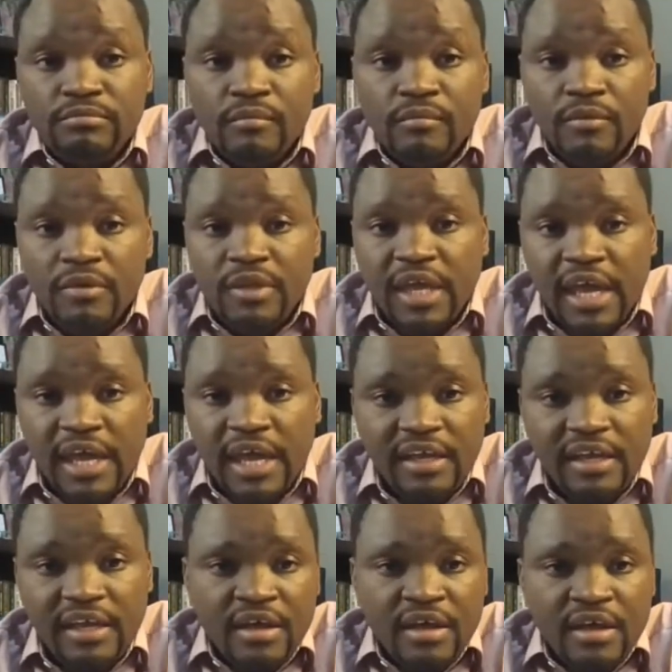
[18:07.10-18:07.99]
Okay?
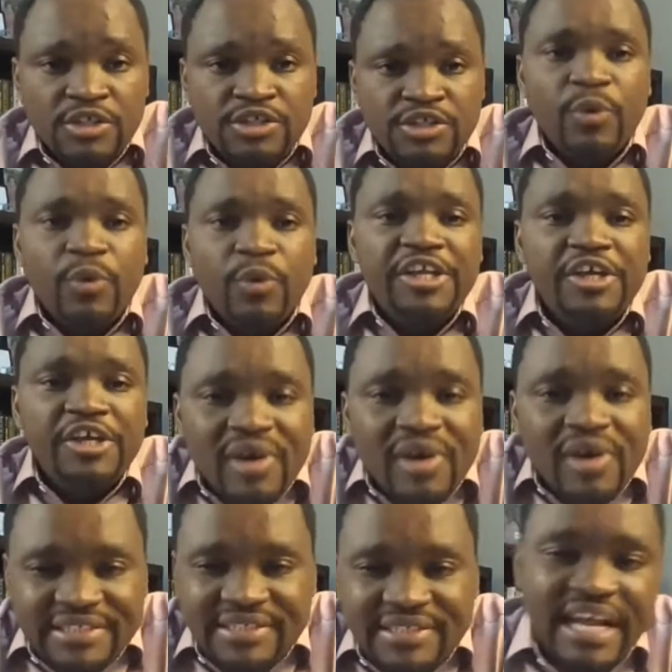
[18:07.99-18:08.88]
So when you
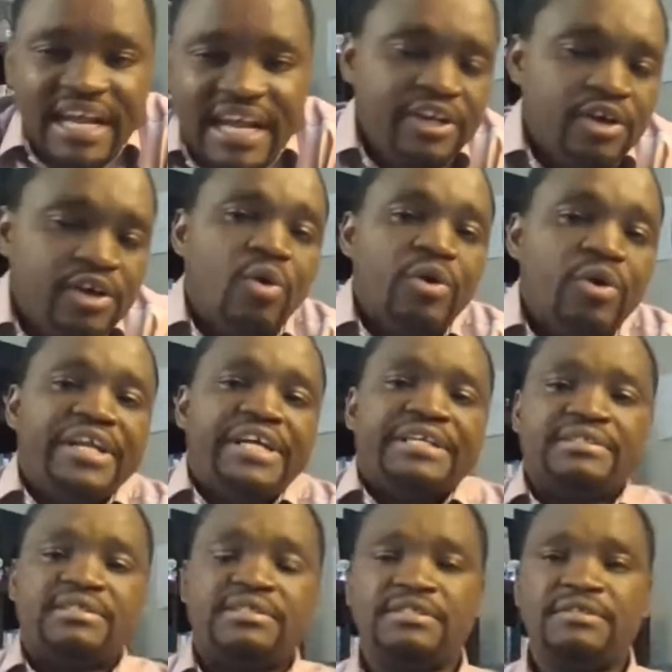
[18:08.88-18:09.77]
understand your
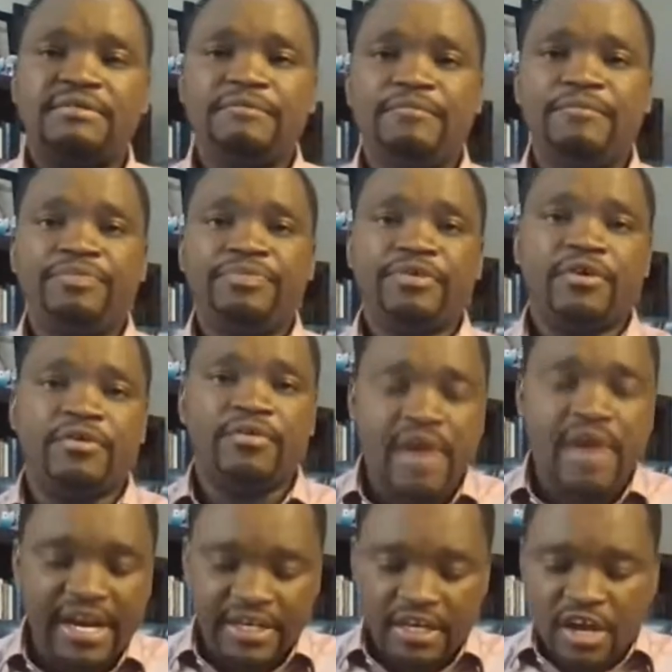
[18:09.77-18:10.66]
audience,
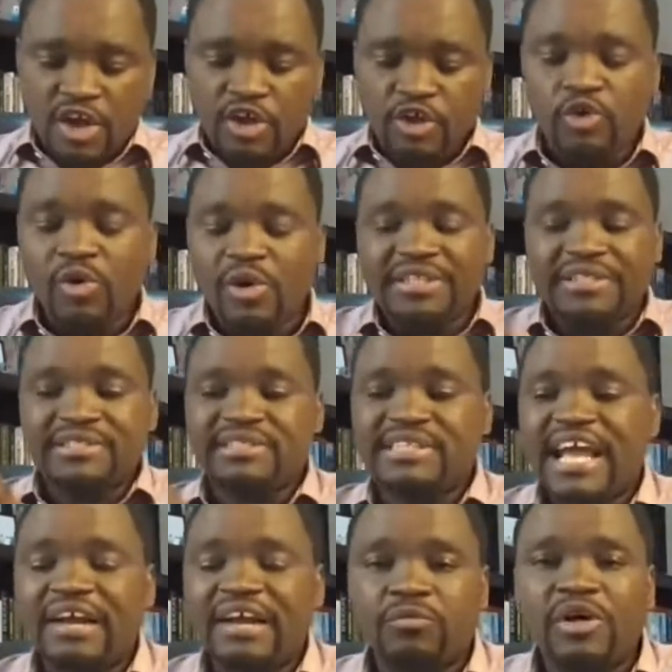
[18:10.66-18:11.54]
right? You
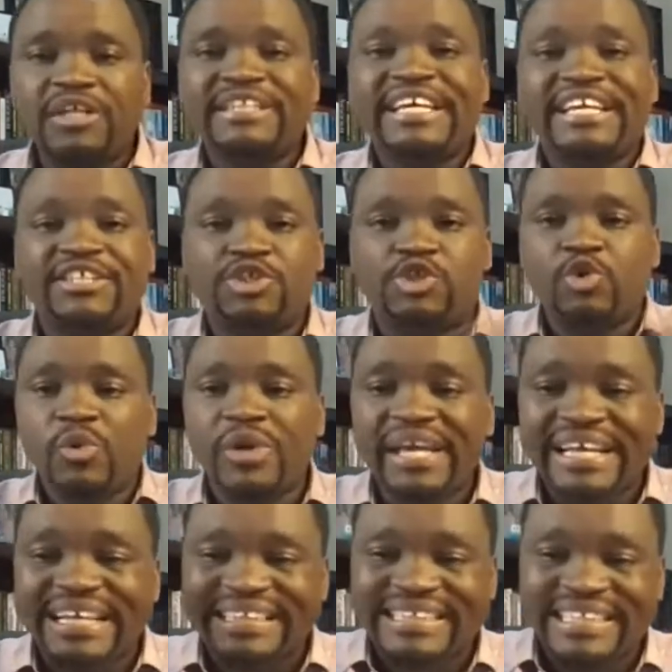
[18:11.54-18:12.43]
understand what they're
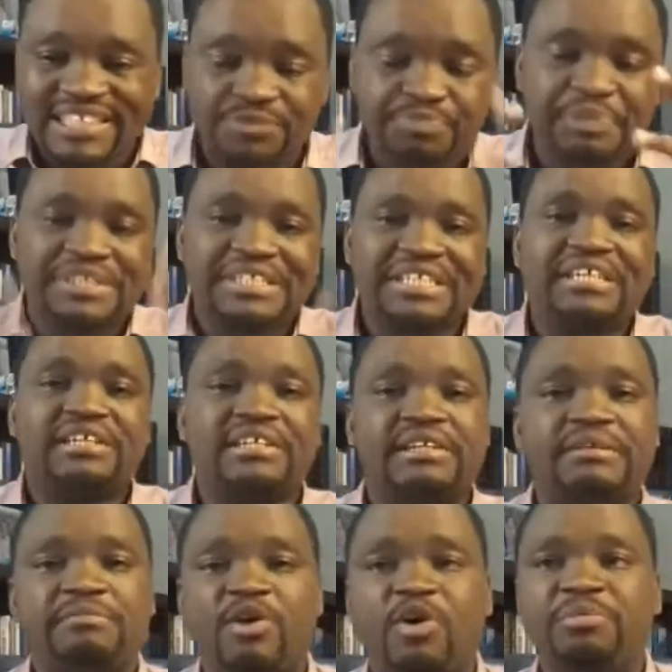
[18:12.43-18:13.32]
doing in this
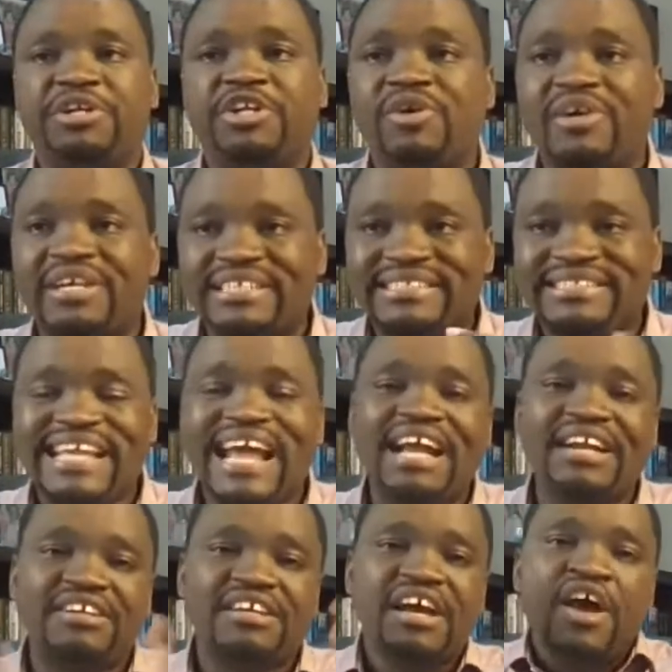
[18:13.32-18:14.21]
particular moment. You
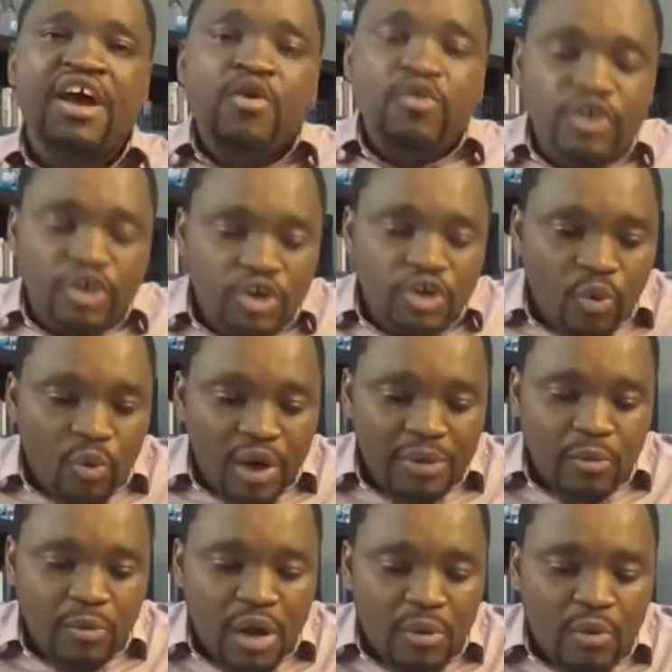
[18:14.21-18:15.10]
understand, you know,
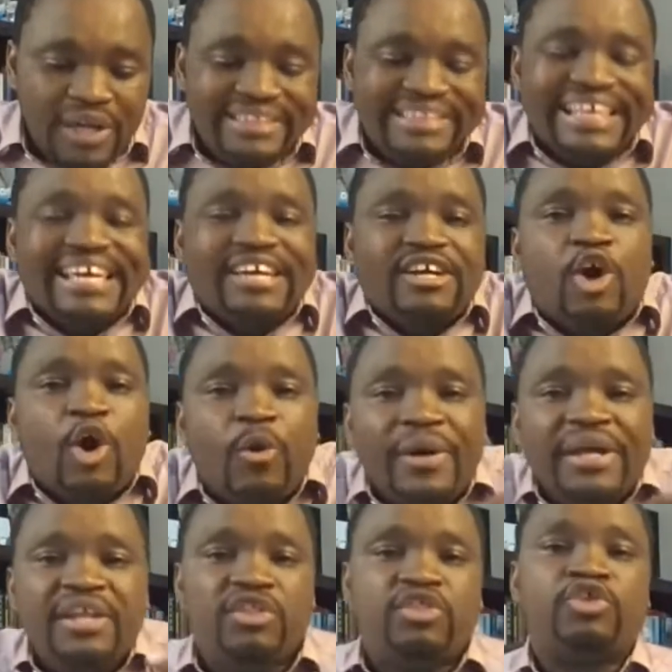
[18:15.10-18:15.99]
what what what they're
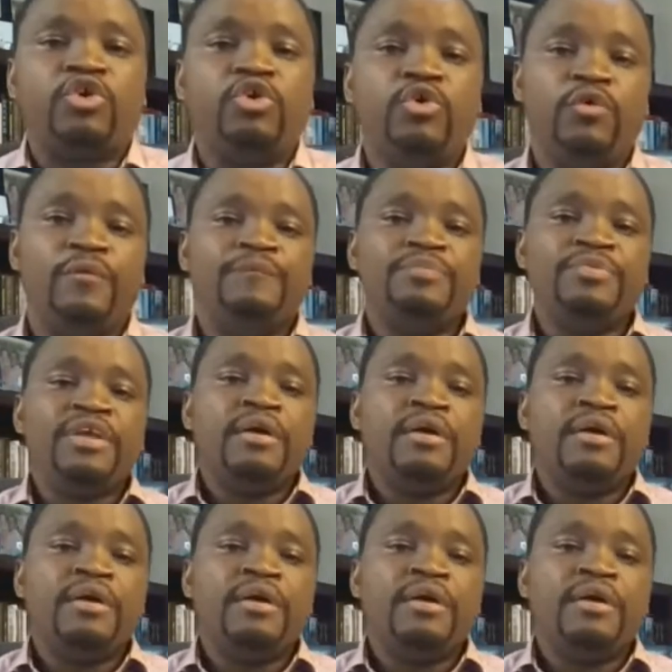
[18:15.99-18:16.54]
going through.